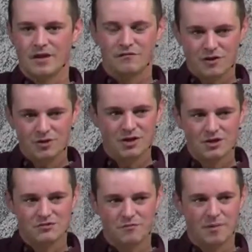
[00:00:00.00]
A few
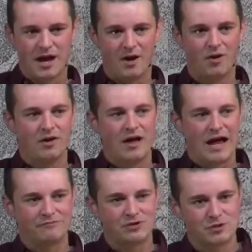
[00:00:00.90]
years from now,
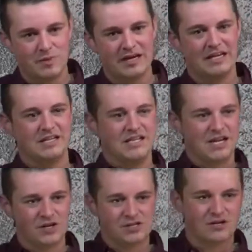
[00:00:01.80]
after spending
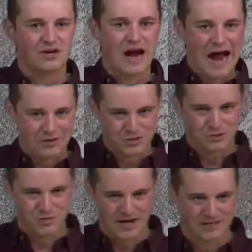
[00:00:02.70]
years under house
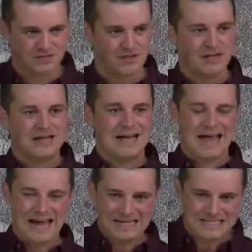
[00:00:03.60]
arrest,
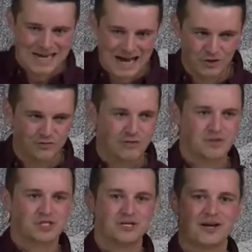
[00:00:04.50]
exiled from
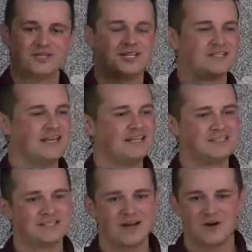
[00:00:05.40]
the churches he
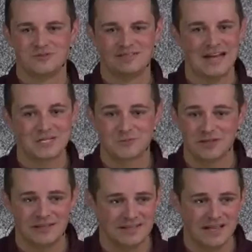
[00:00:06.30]
so
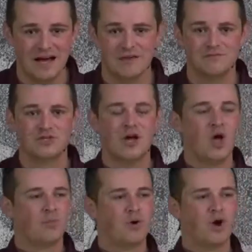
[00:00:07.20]
desperately loves,
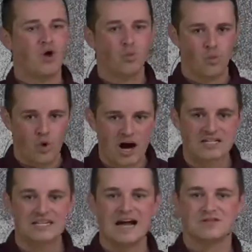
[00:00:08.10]
Paul
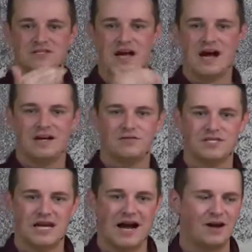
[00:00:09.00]
walks outside of
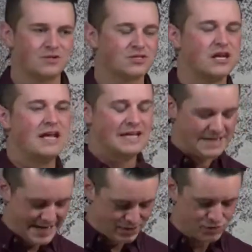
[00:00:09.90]
his house,
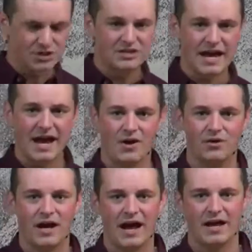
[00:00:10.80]
kneels
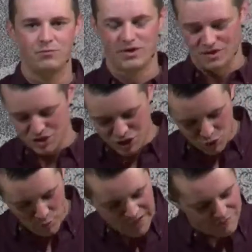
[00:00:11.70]
down, and with the
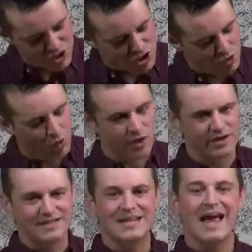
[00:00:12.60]
swing of his sword,
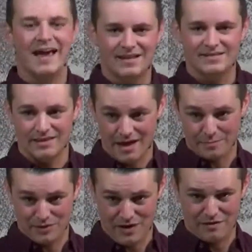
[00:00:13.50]
his head is
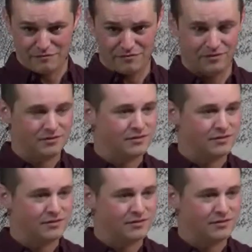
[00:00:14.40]
lopped off.